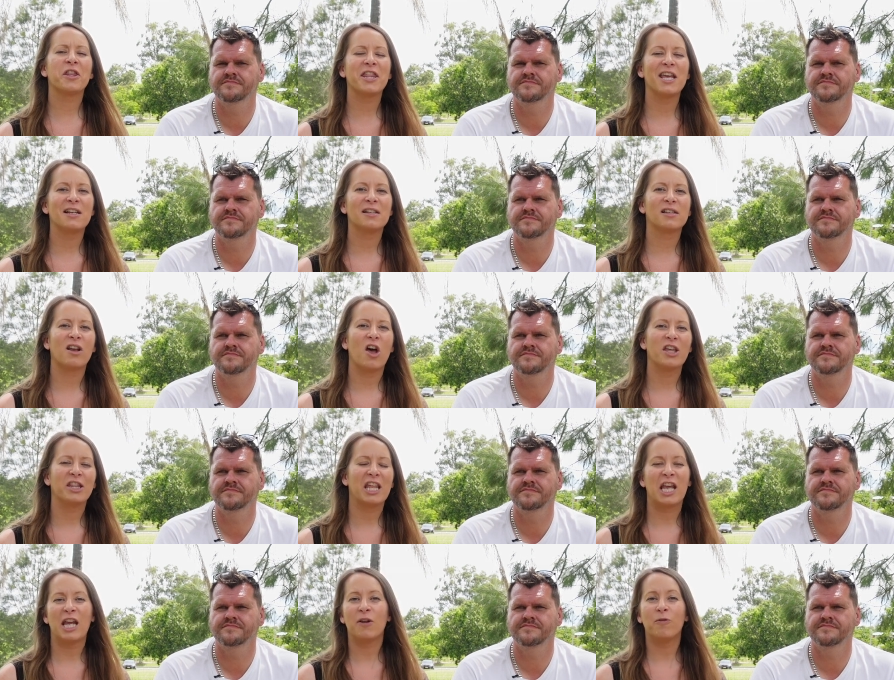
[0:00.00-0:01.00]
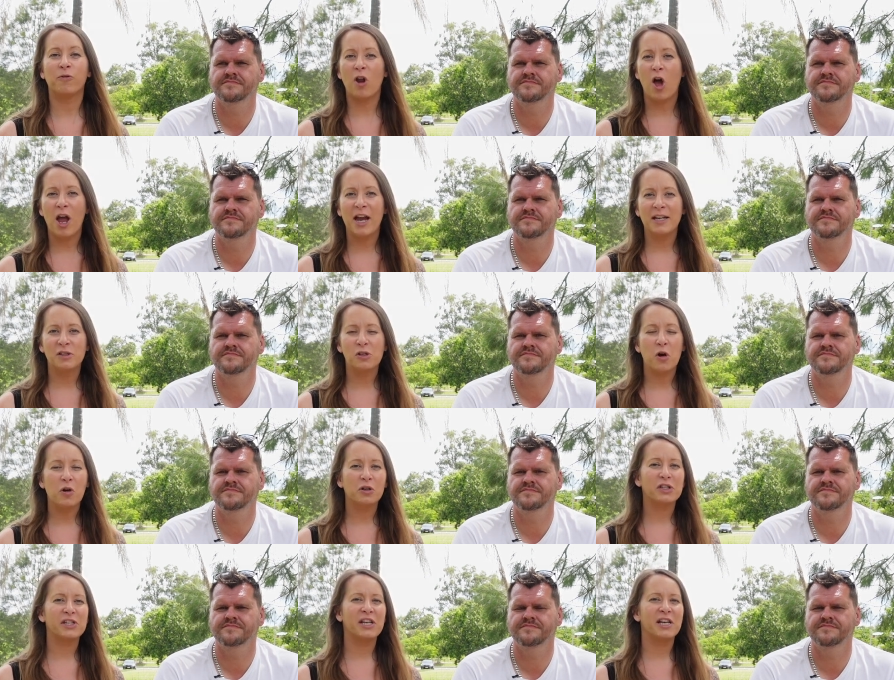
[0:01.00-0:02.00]
Speaker 1: things like the flying
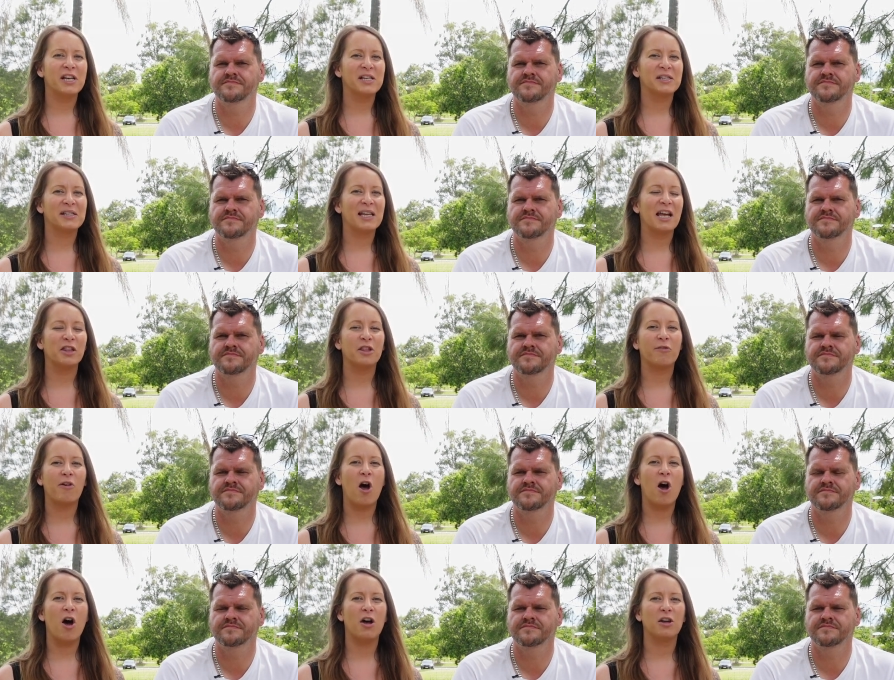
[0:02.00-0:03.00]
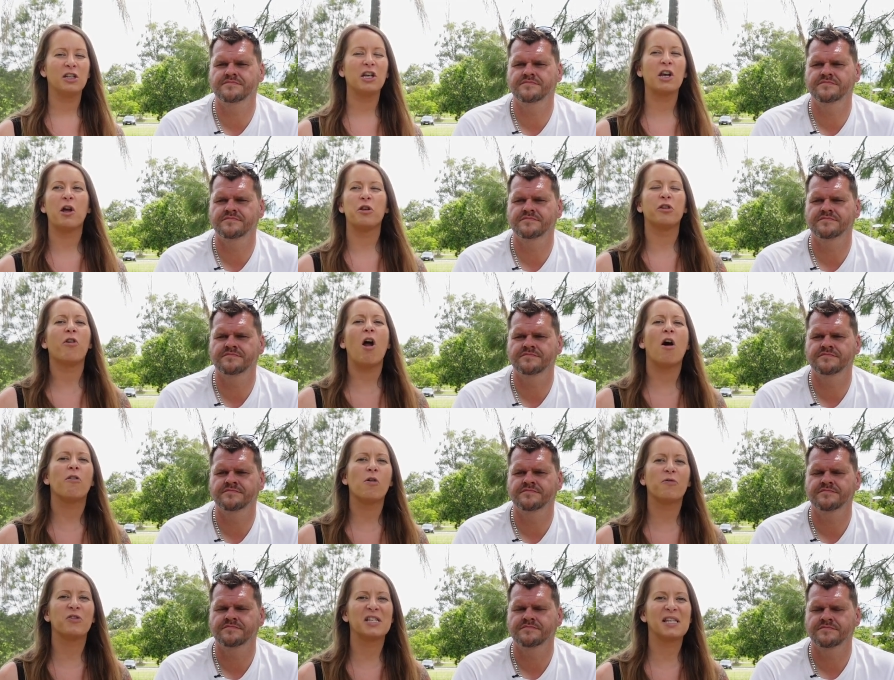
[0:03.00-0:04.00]
doctors, and there are, you know, there are
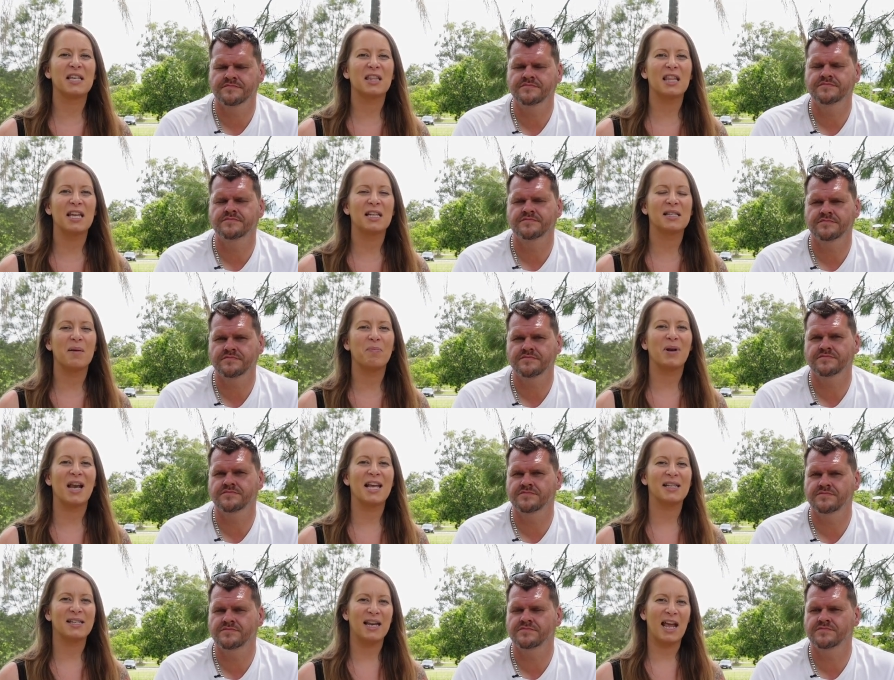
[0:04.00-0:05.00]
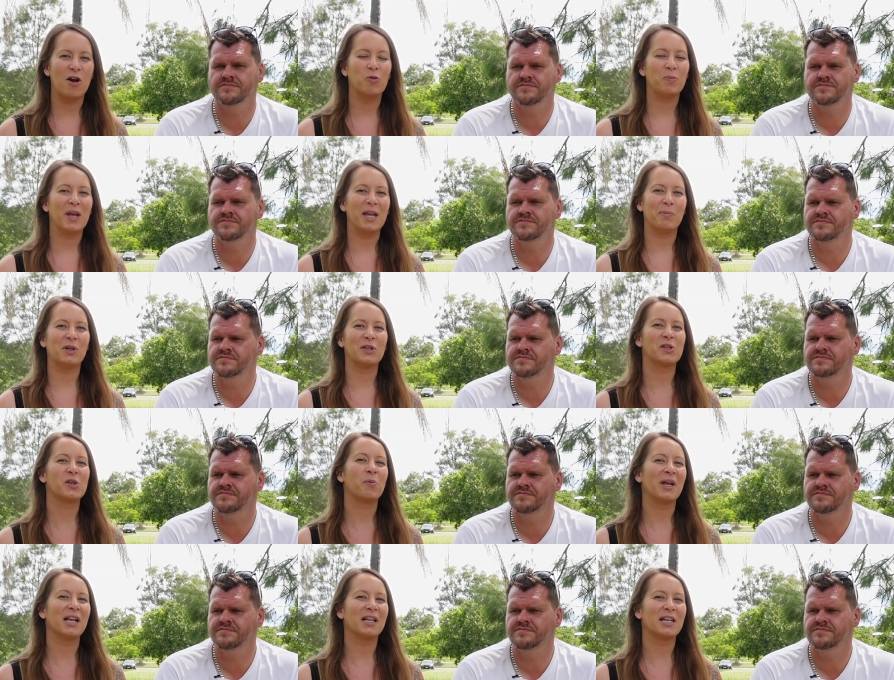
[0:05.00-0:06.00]
obviously things in place to help people as
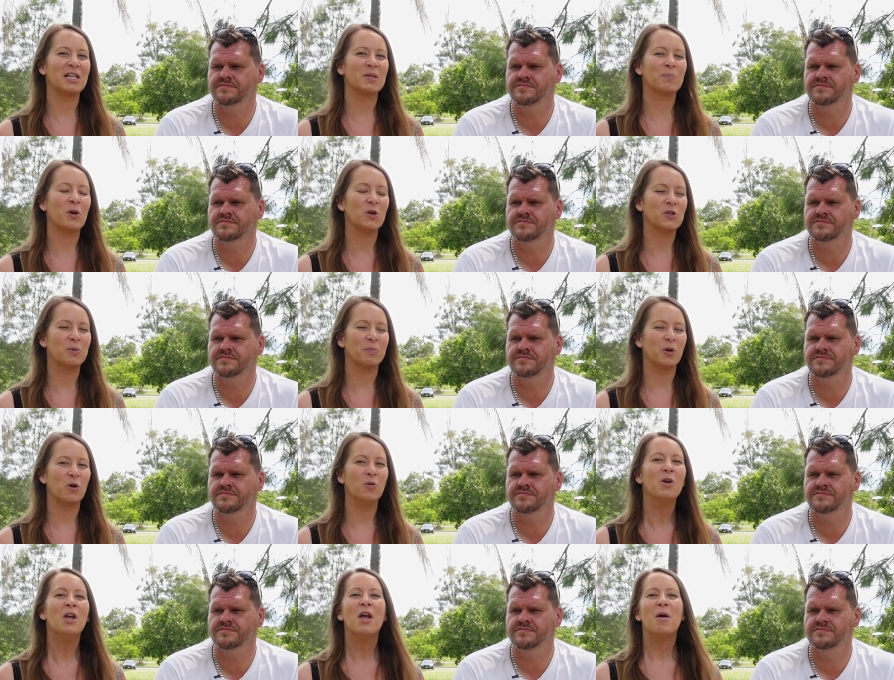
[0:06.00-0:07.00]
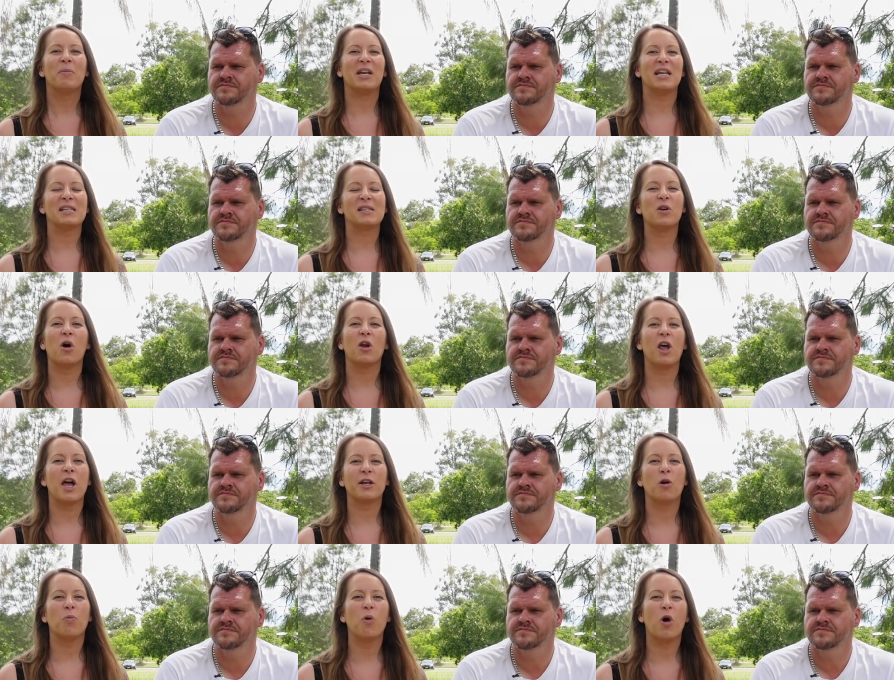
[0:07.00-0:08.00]
quickly as possible, but it's not like a
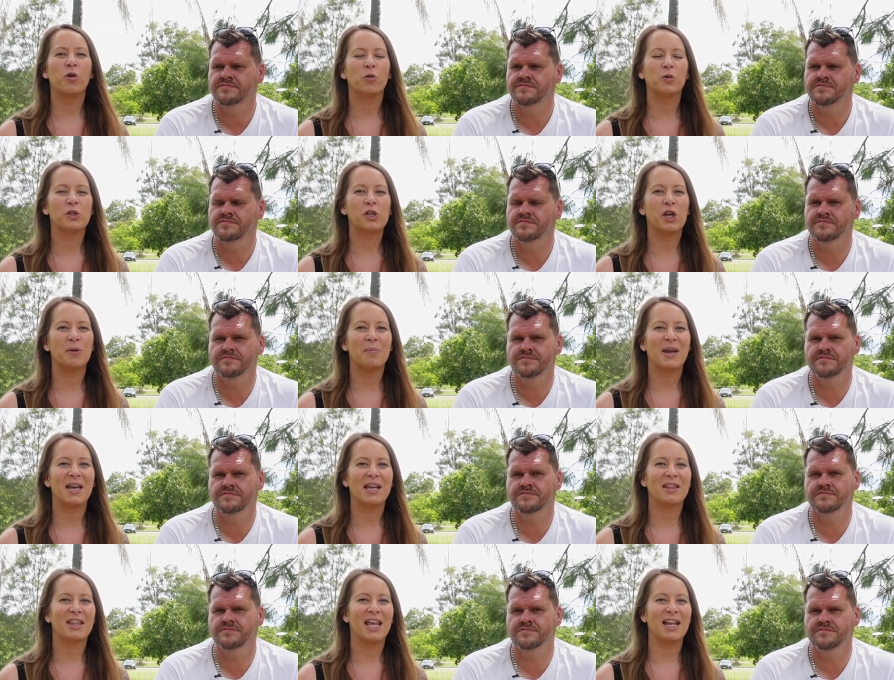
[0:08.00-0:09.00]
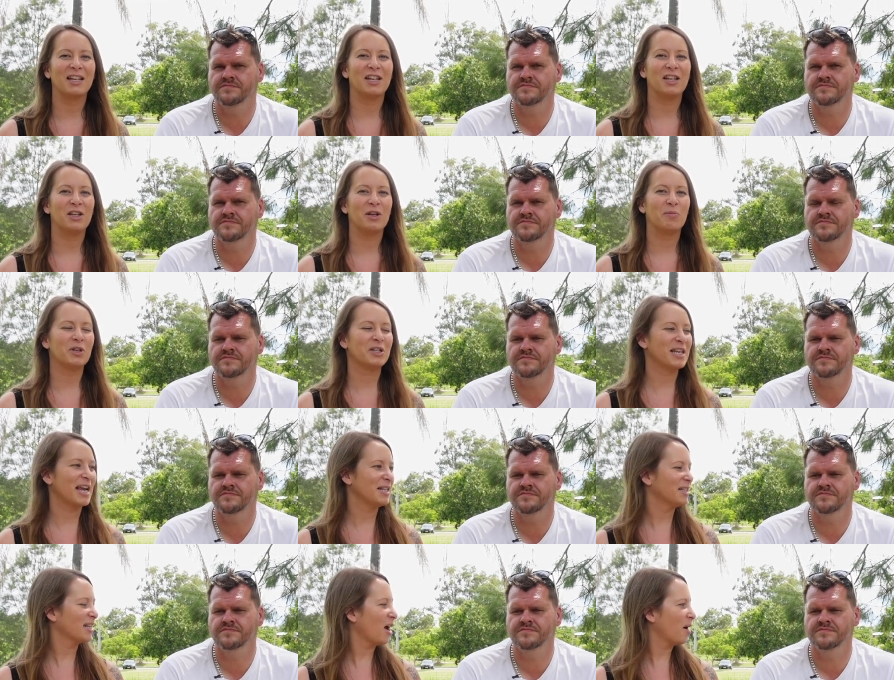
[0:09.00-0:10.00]
one or two minute thing that you would
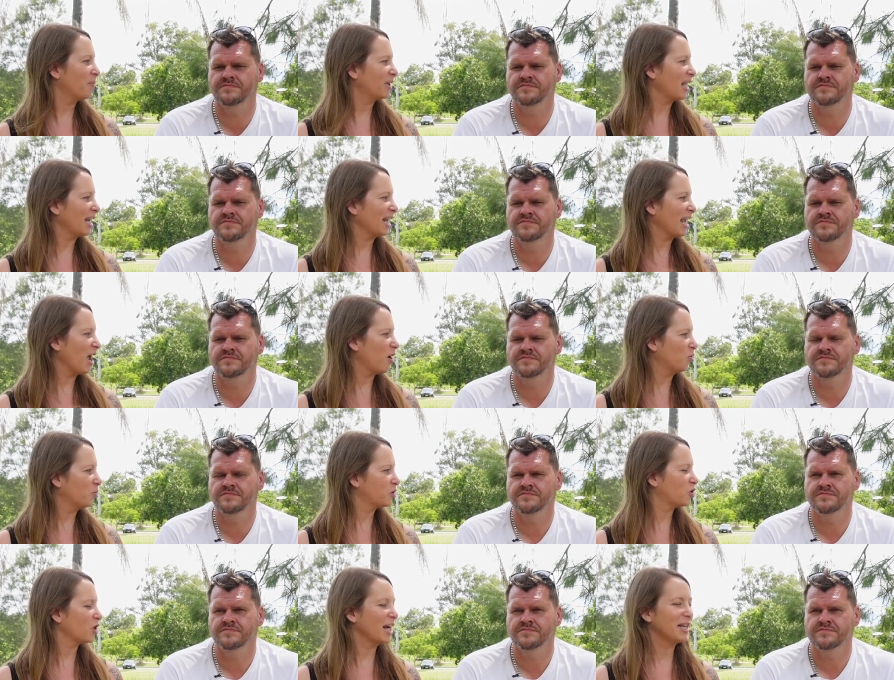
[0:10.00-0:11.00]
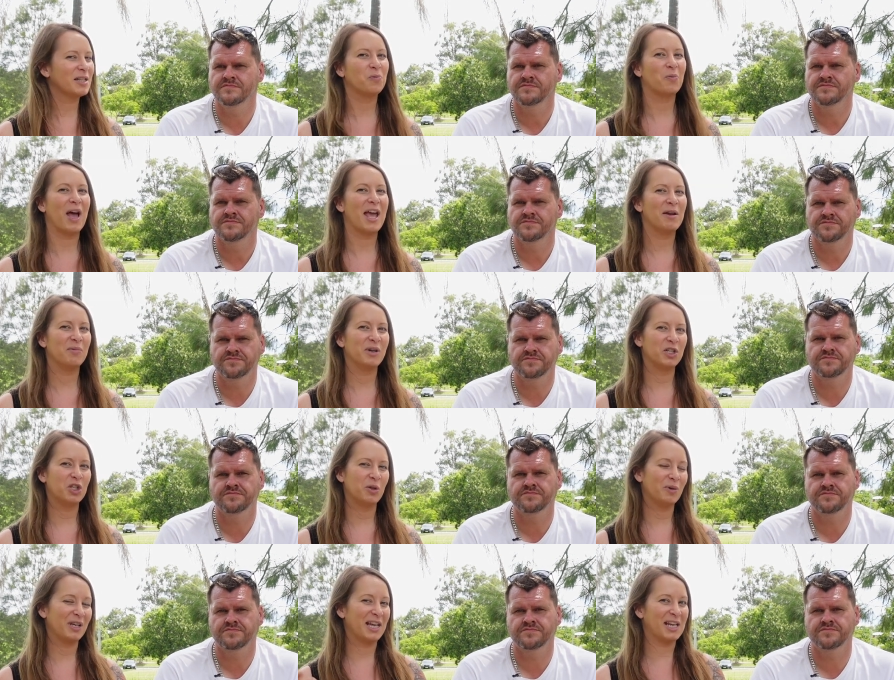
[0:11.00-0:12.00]
end up getting help straight away, which you
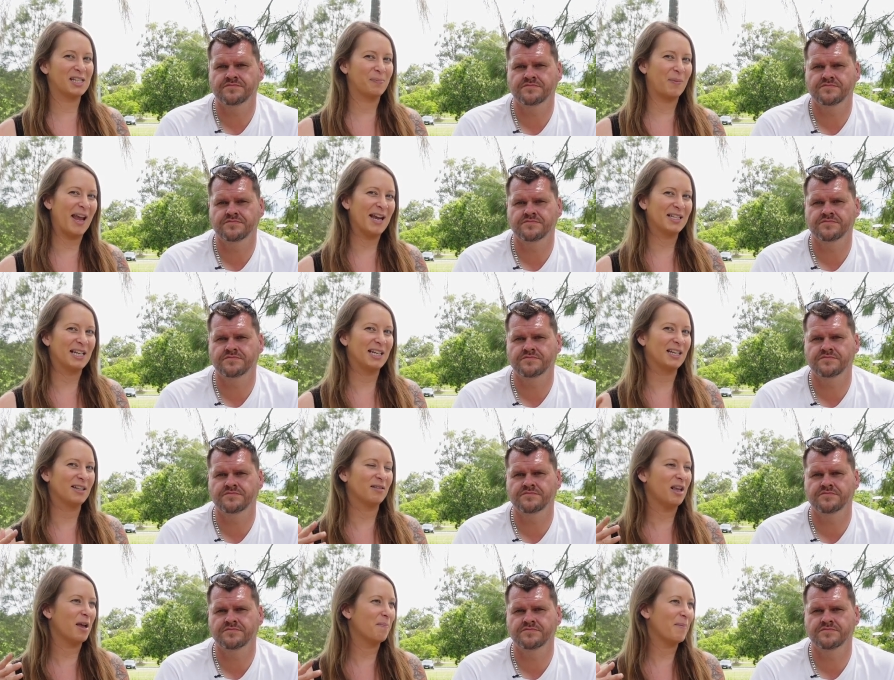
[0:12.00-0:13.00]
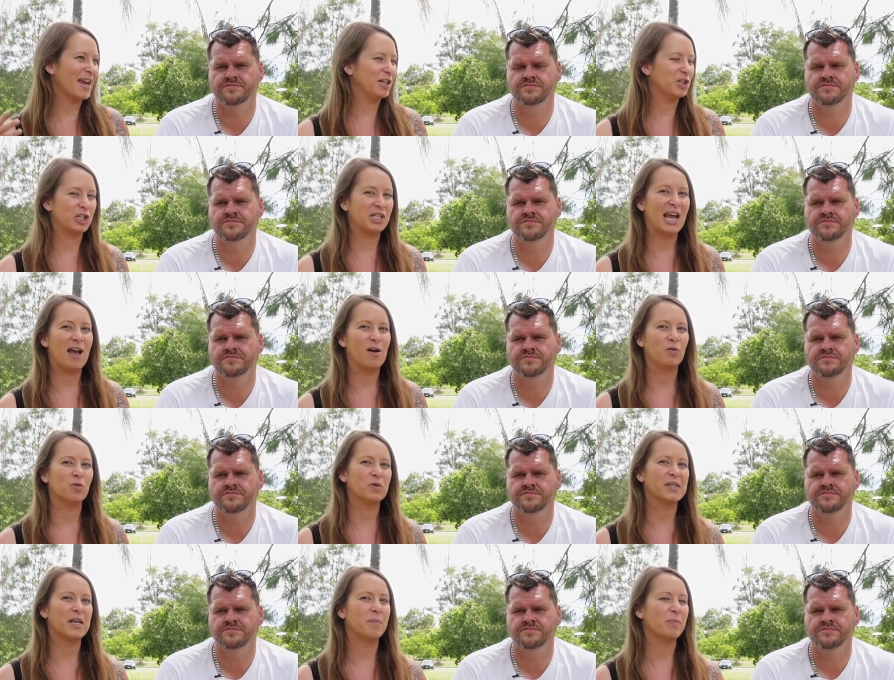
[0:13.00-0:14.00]
would expect in a, a major town or
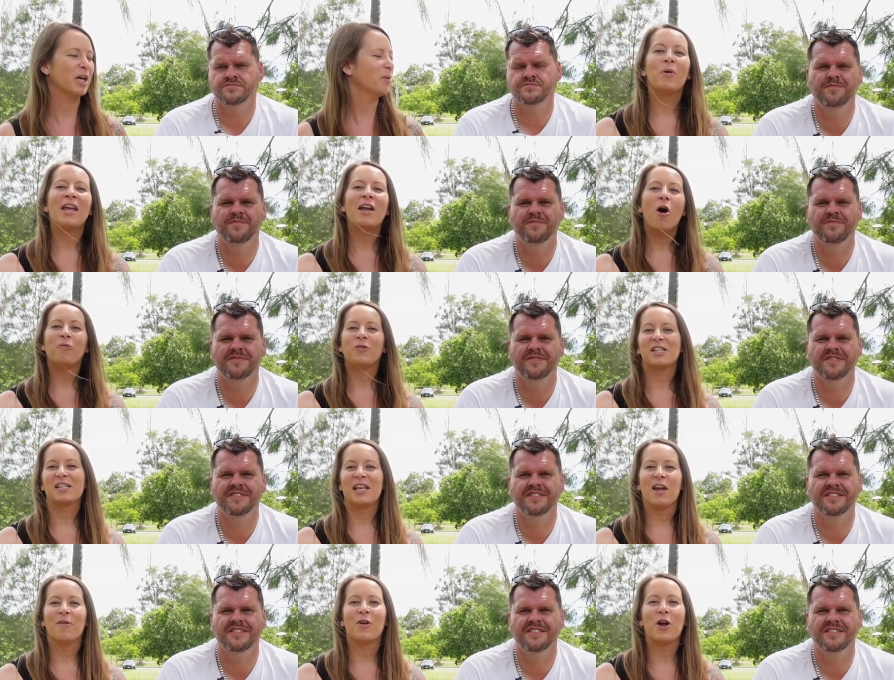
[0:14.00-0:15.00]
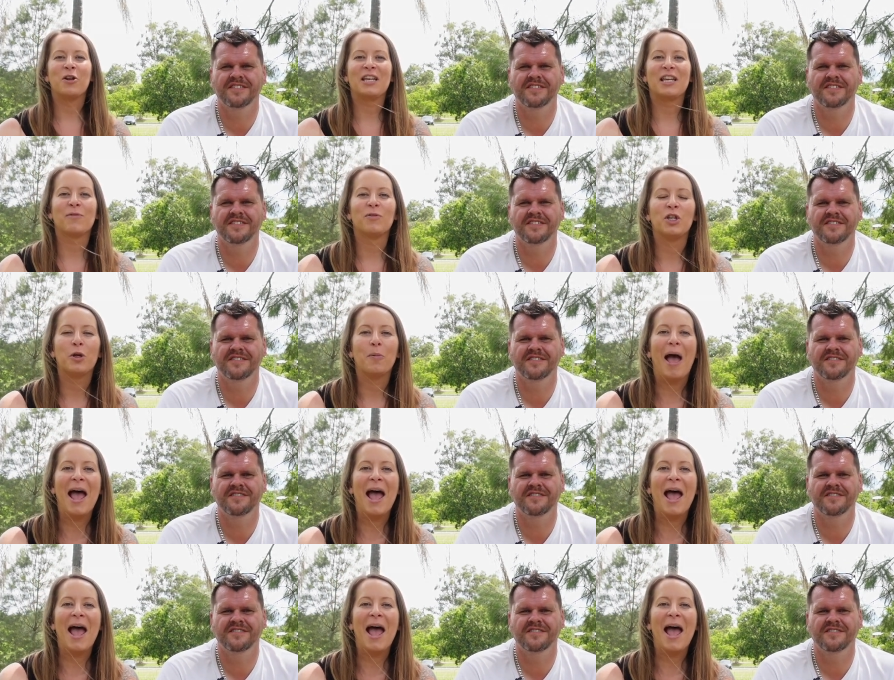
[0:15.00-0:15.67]
suburb. We obviously have only given you